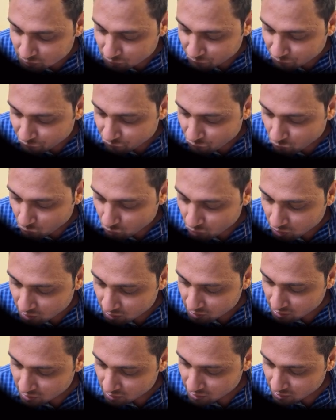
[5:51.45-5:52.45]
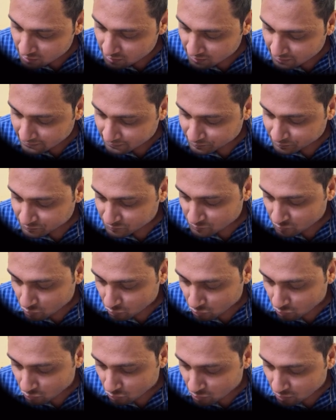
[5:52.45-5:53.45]
to 4
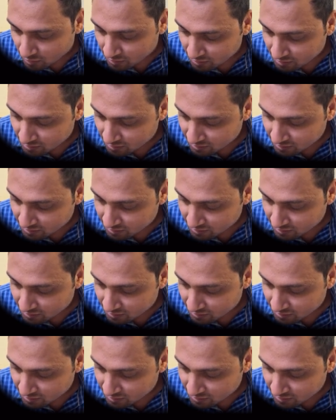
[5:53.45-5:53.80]
or